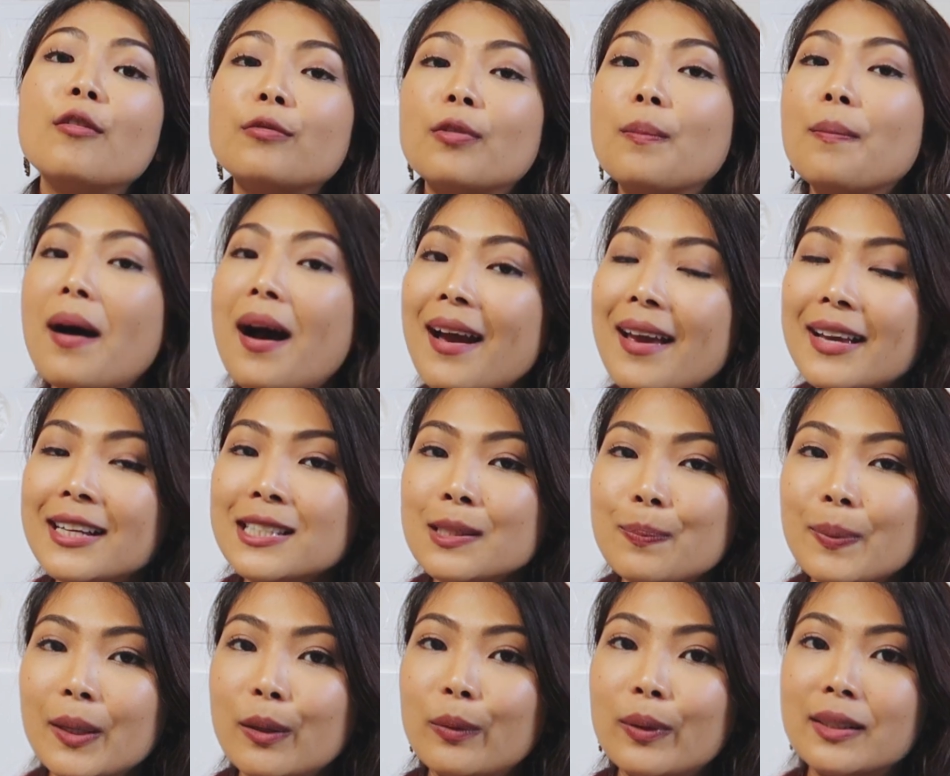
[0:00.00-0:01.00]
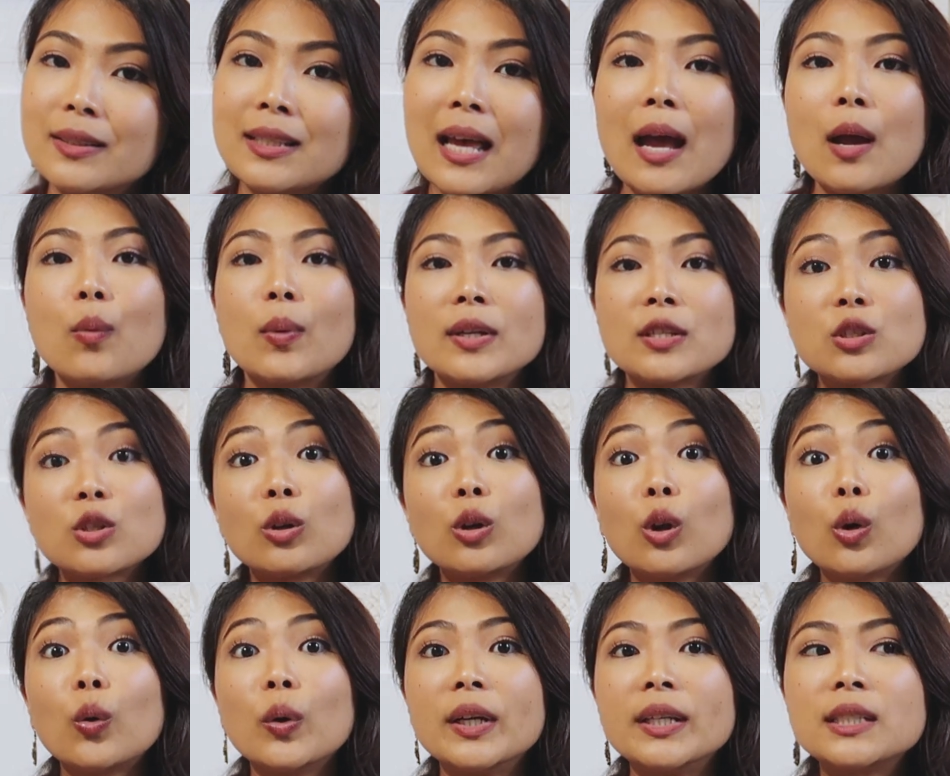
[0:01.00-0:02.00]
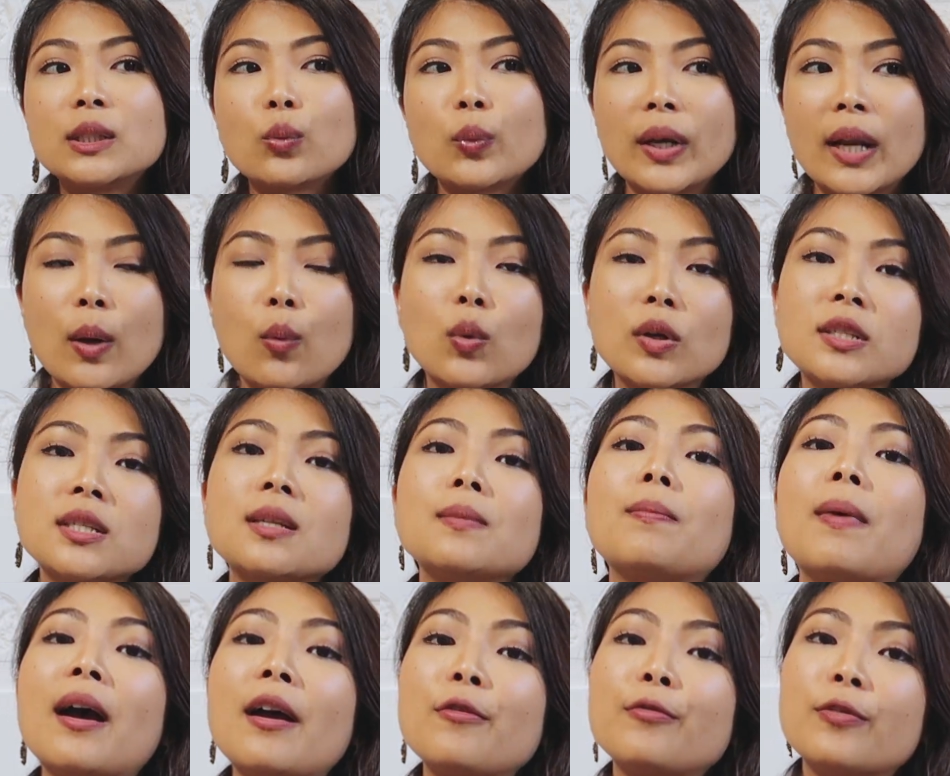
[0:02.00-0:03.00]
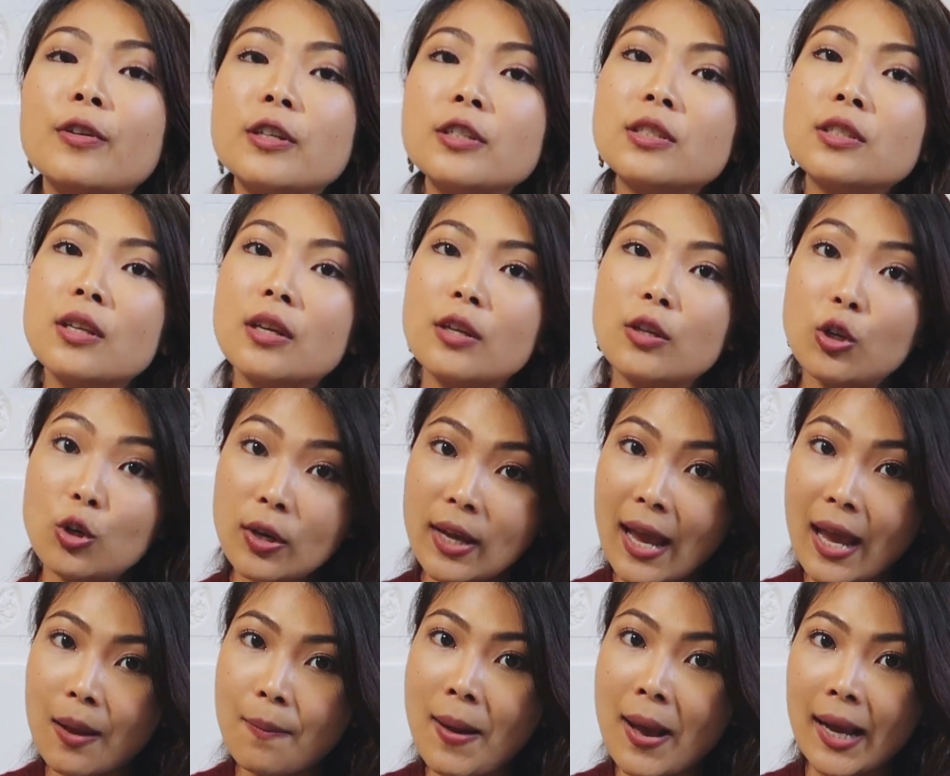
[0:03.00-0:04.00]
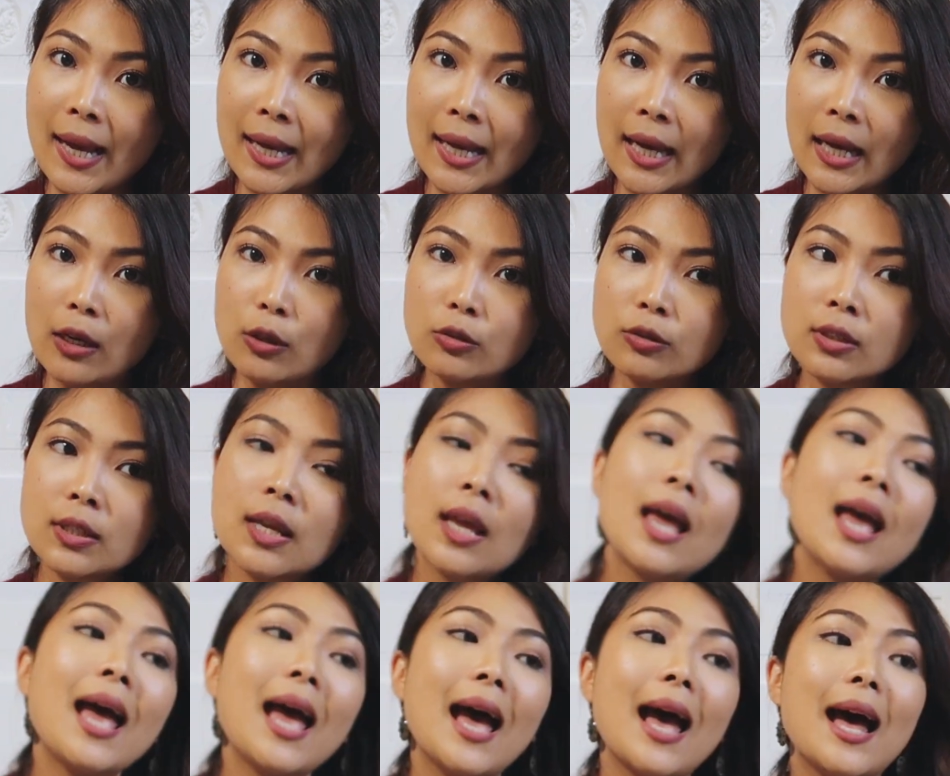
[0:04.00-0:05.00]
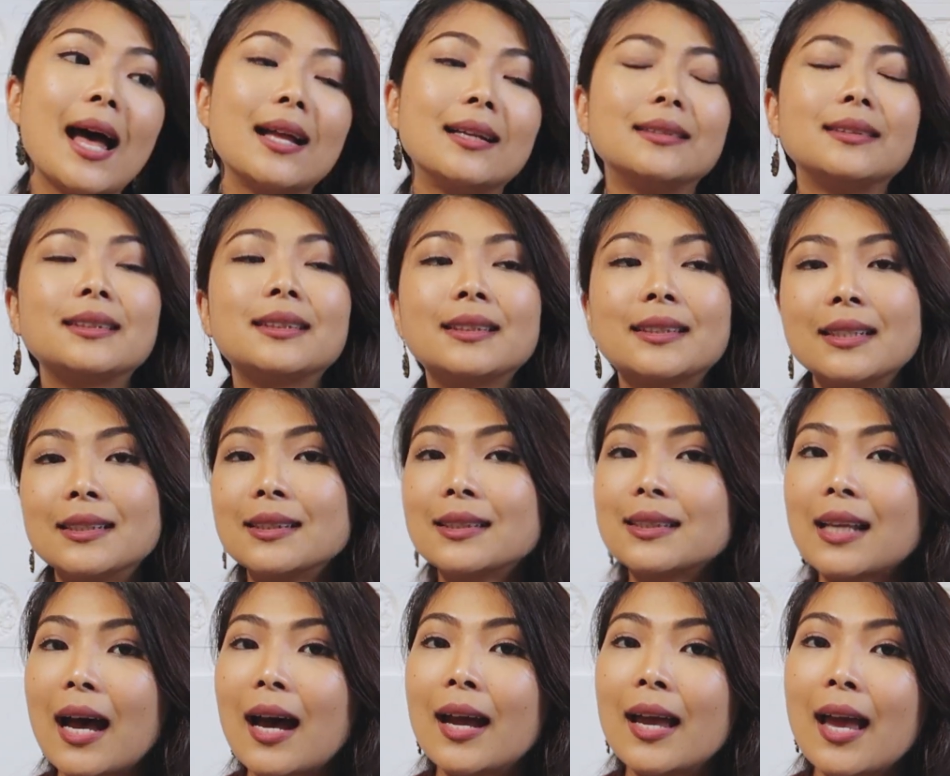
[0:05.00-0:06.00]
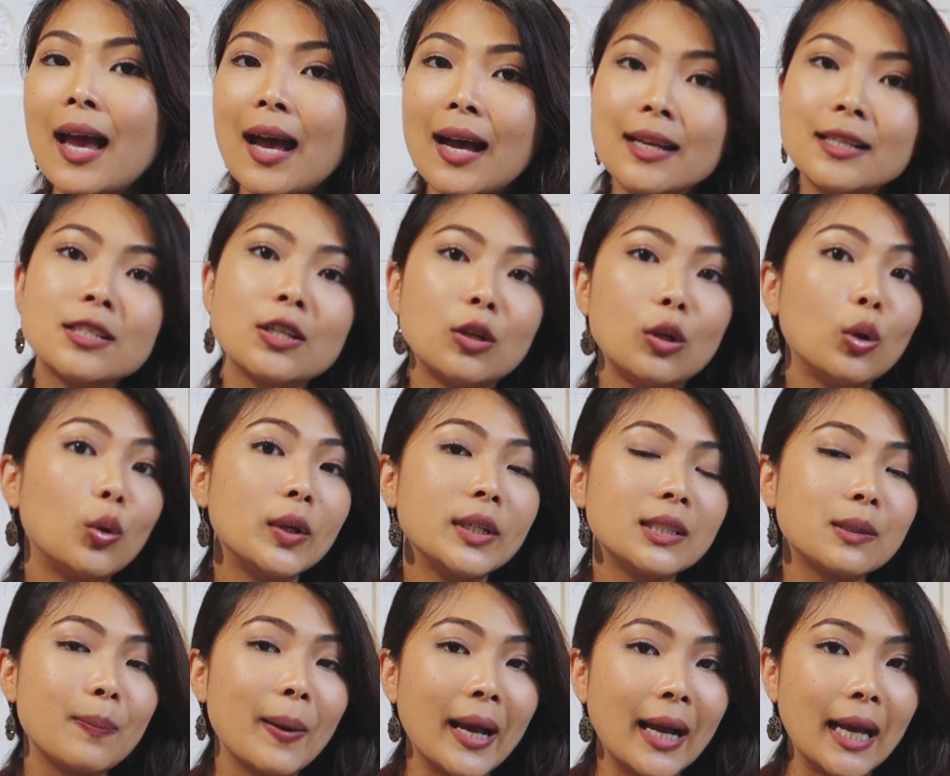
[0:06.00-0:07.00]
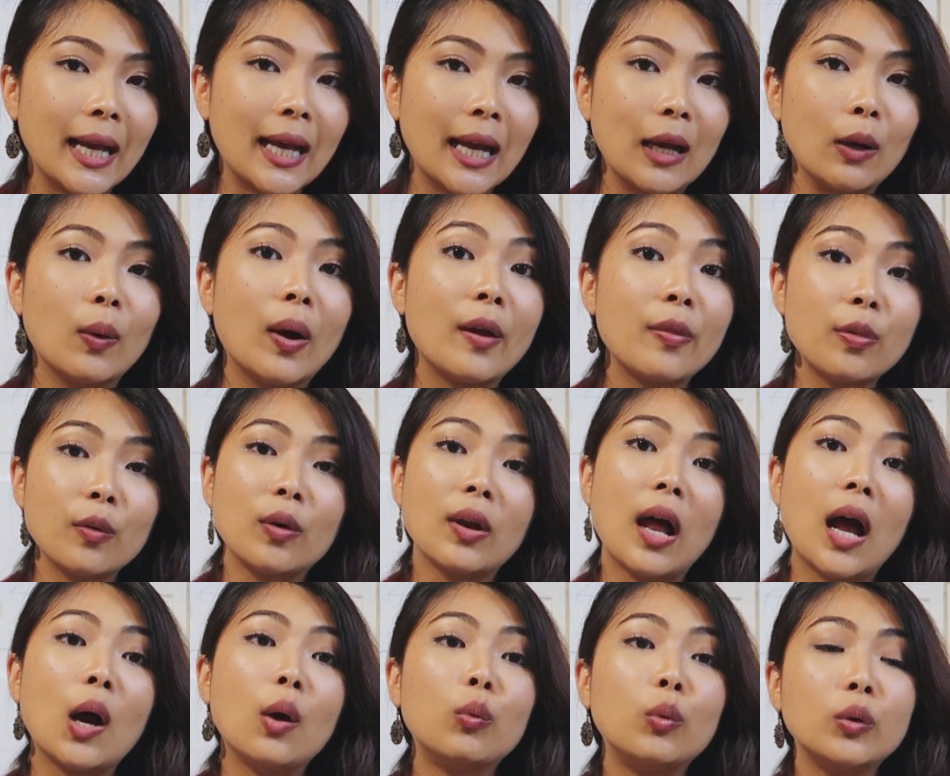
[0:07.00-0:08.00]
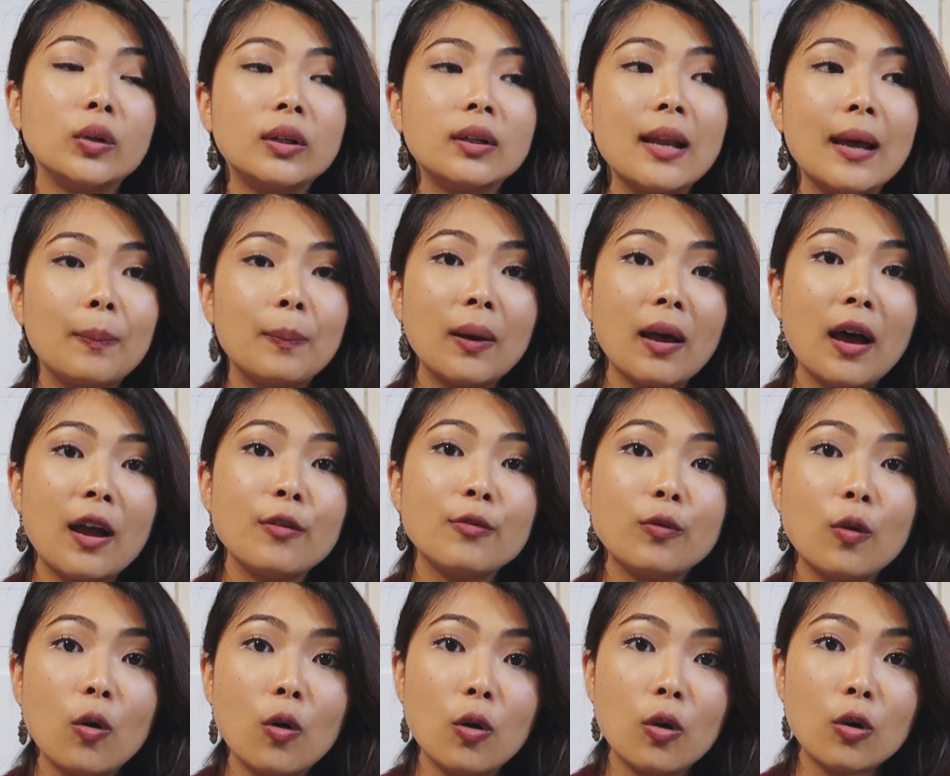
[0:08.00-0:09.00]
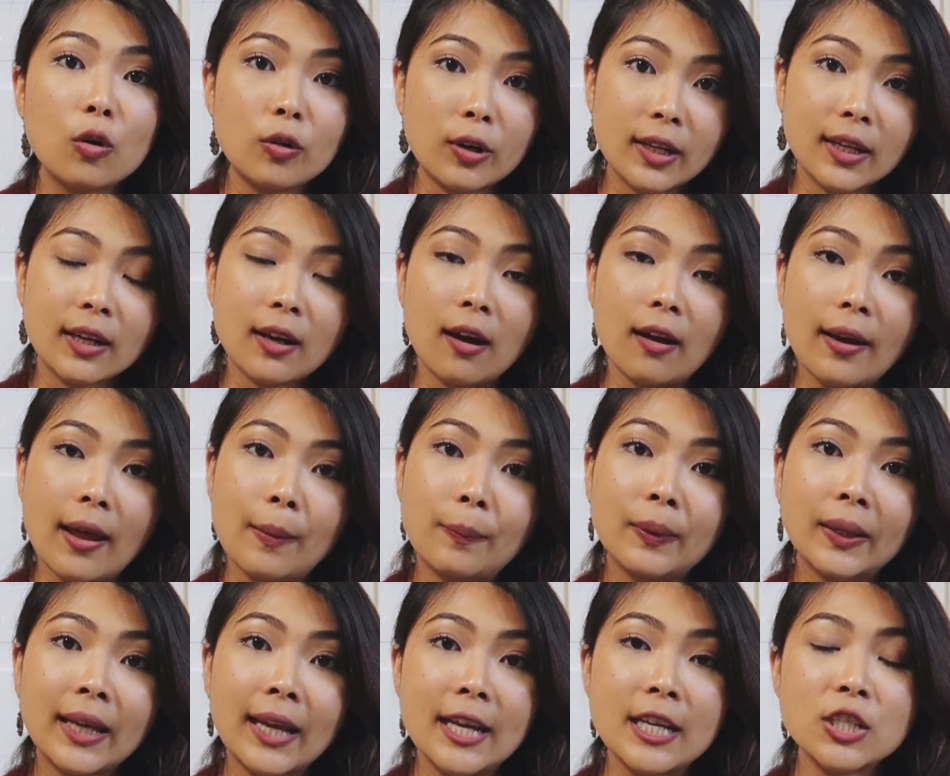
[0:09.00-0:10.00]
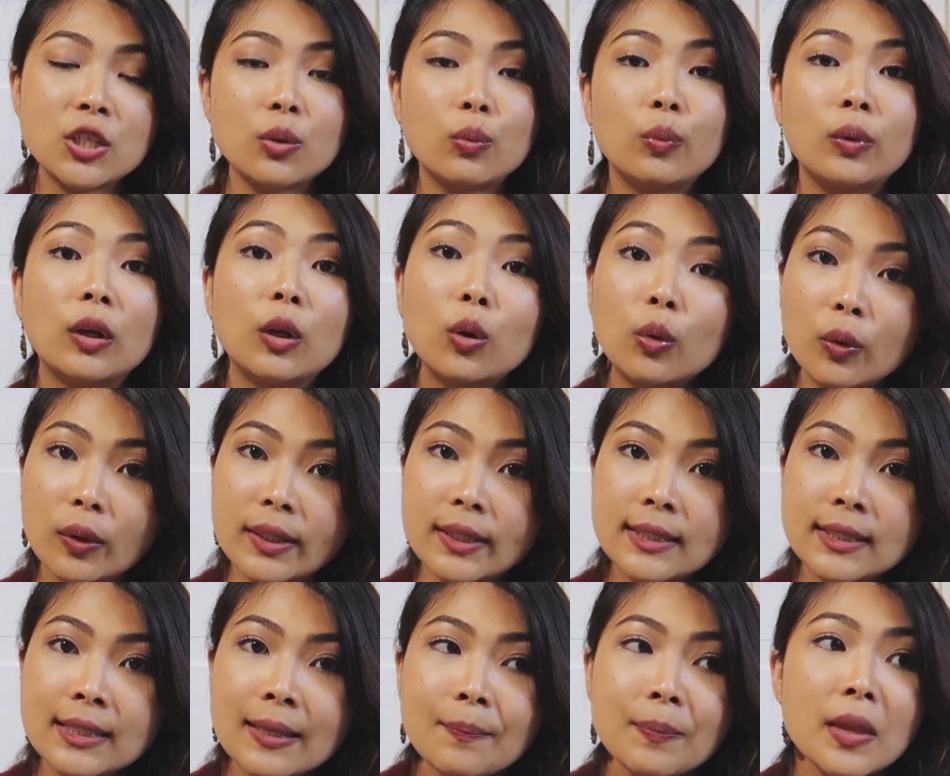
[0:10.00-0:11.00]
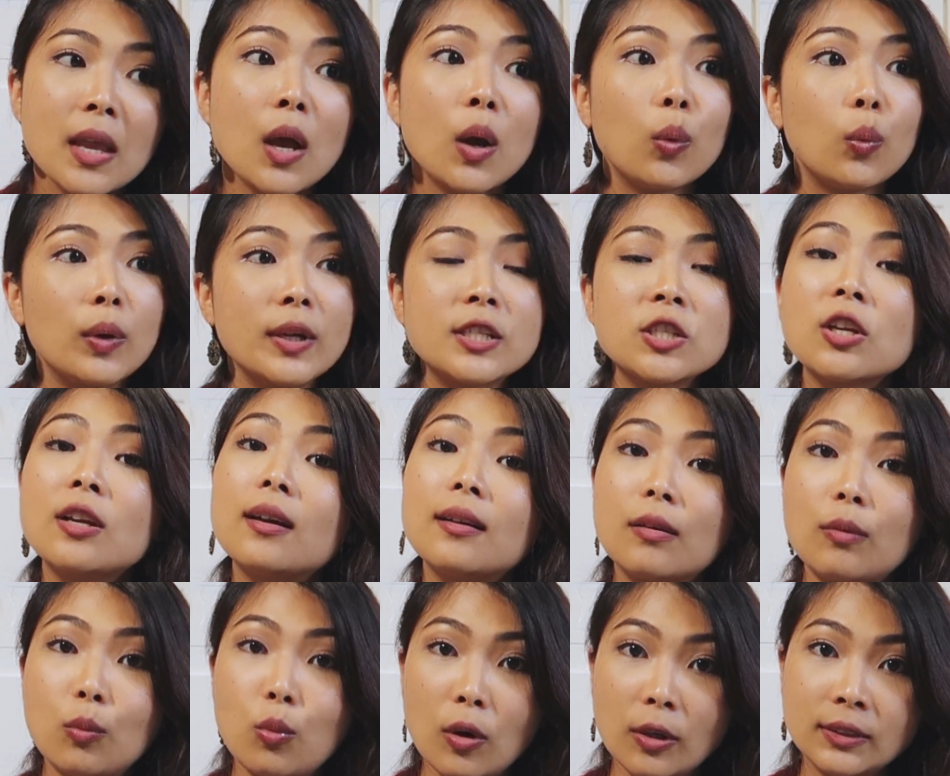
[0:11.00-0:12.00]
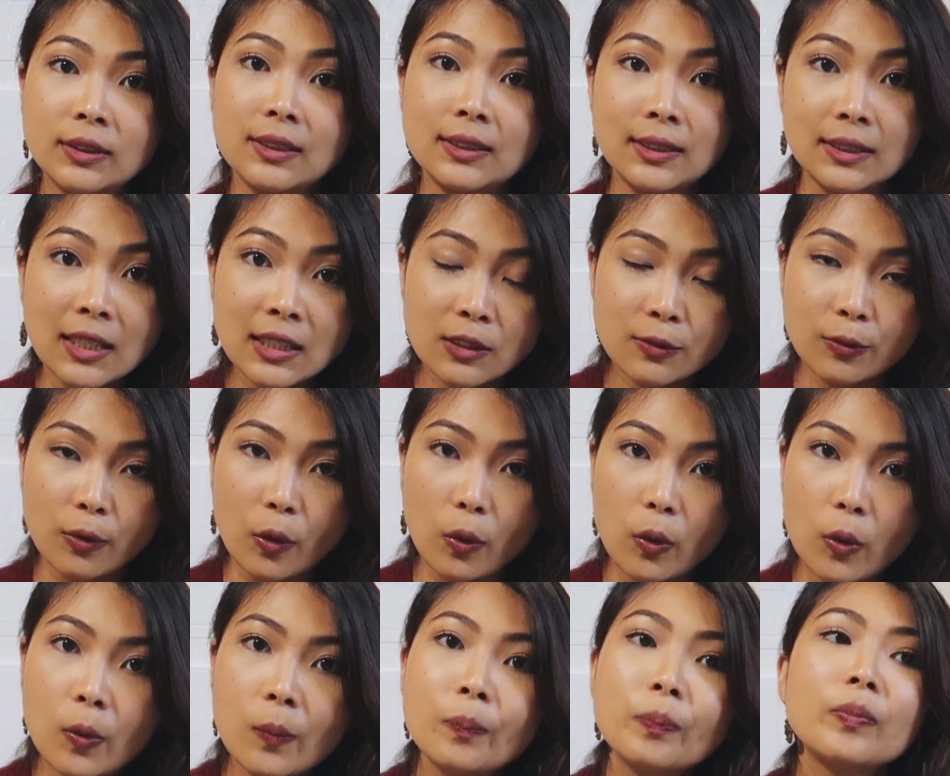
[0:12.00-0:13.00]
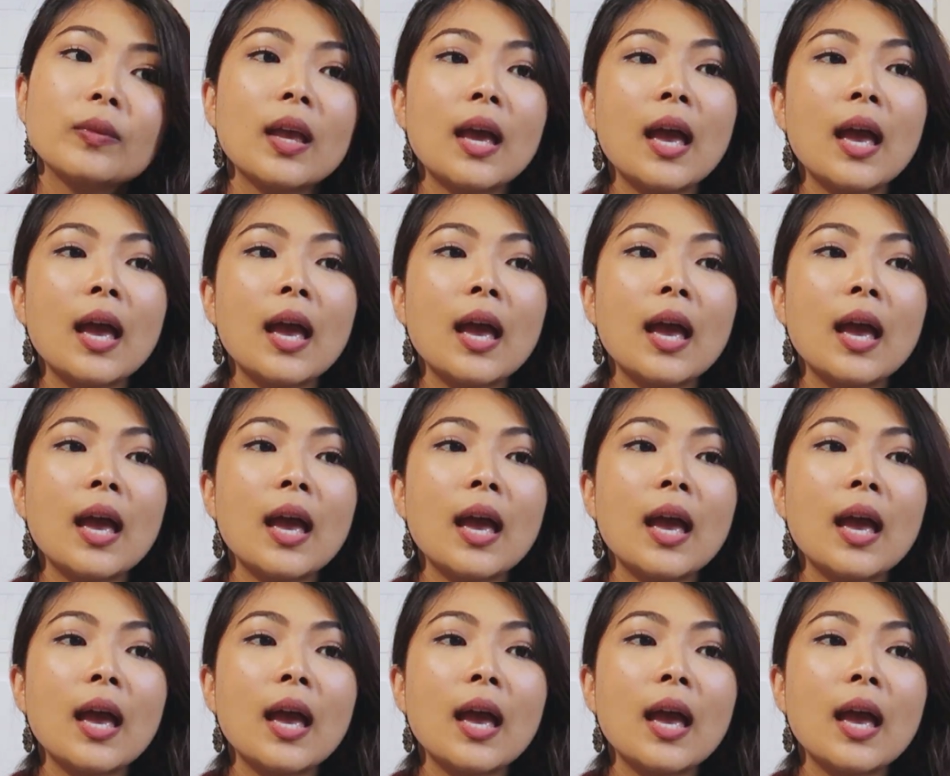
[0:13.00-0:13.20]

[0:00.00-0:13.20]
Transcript: From my experience, I went to Lloyds when I wanted my first UK bank account, and since I had a Lloyds bank account, I thought I would apply for credit card application with Lloyds, which was successful.